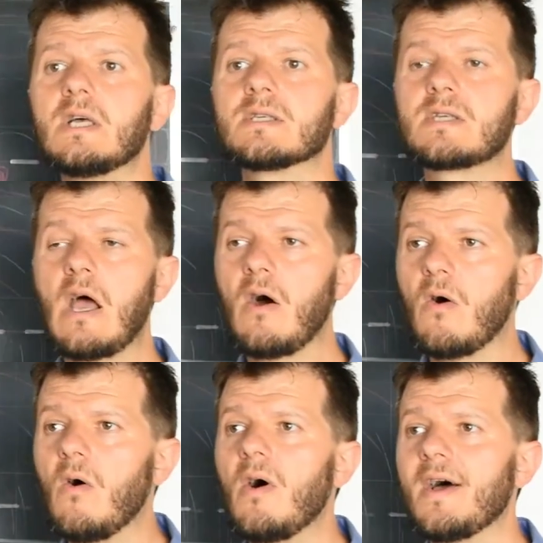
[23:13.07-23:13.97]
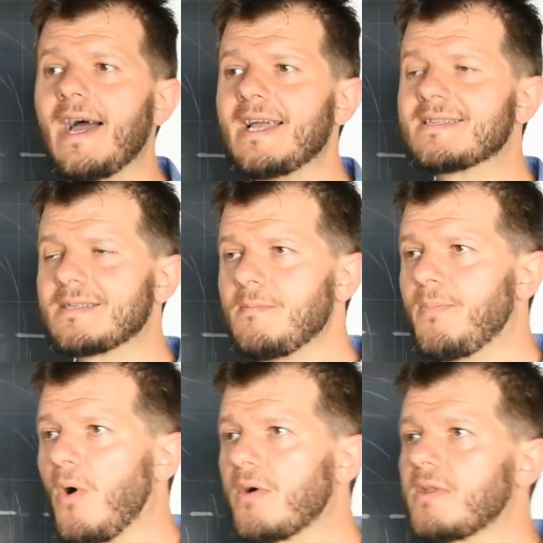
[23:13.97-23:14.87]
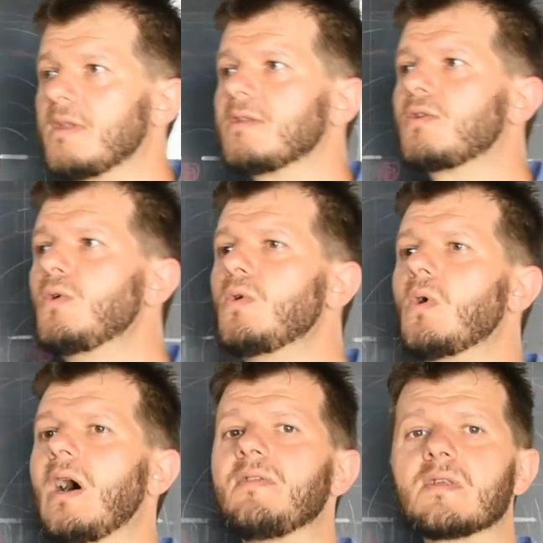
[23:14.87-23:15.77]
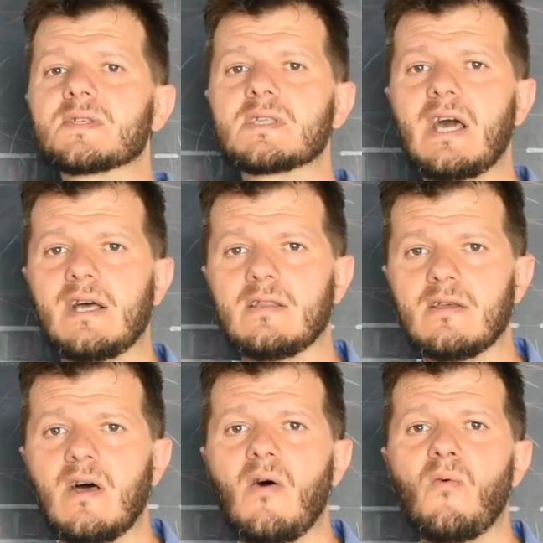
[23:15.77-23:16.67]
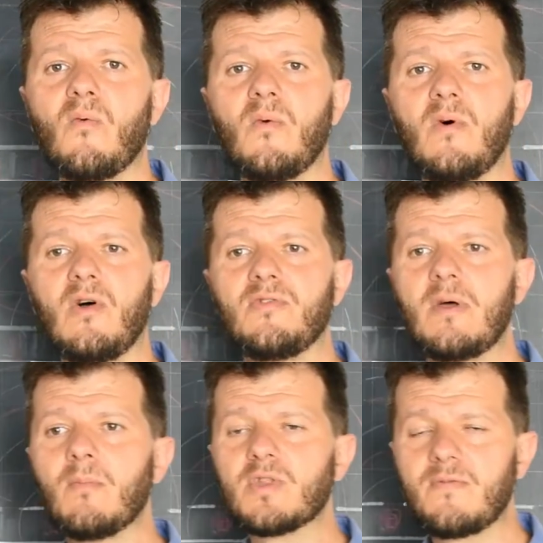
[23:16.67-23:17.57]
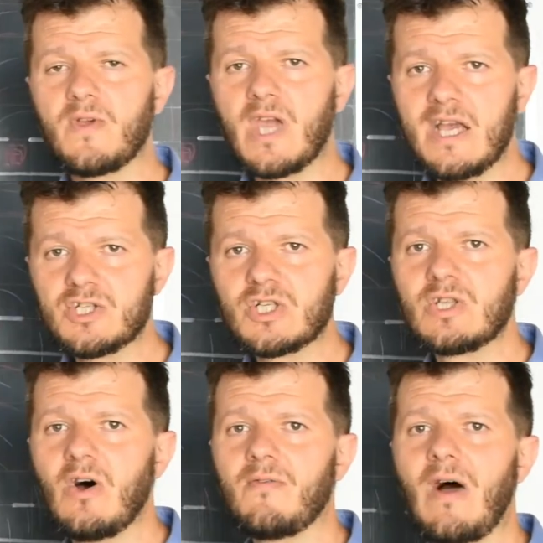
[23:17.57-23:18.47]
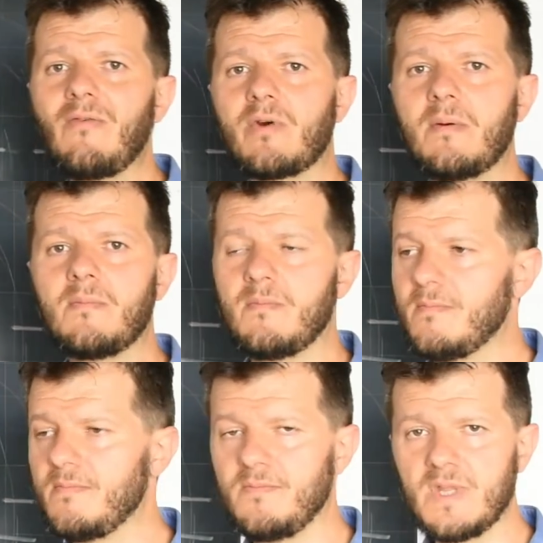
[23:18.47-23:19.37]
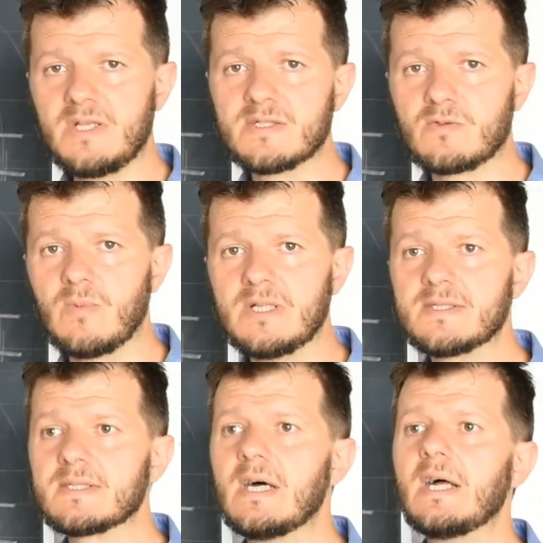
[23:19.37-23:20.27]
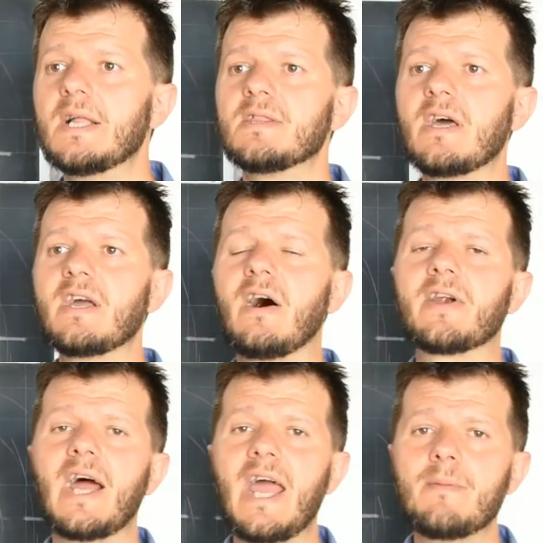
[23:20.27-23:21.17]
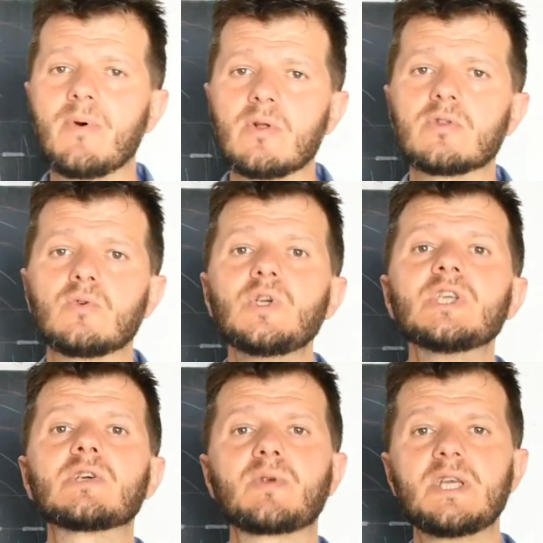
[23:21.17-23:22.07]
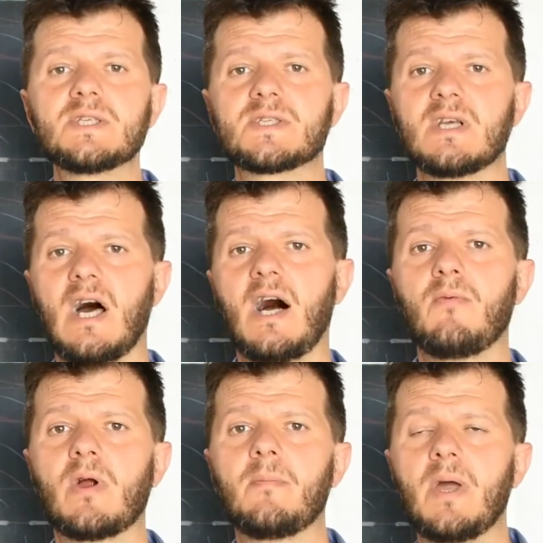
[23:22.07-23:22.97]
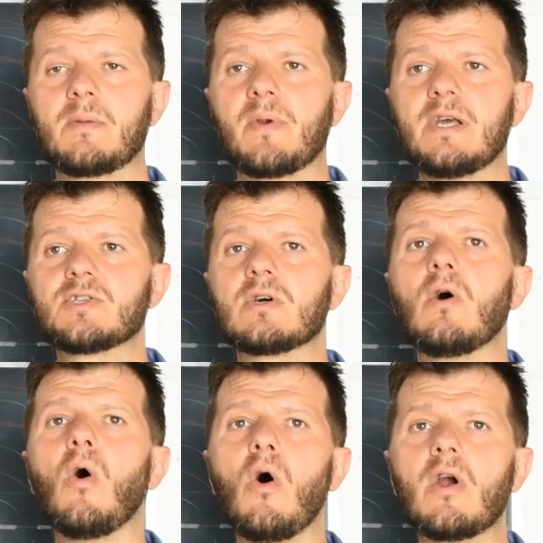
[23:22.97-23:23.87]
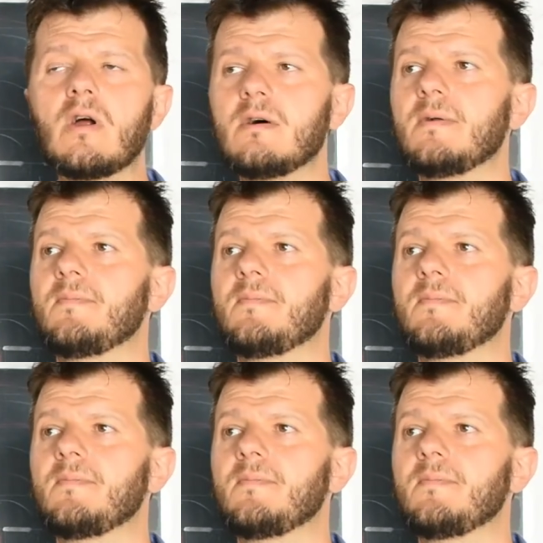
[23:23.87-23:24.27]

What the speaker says: So, it's important to understand the modification of our instruments. They are able to increase our back pressure, or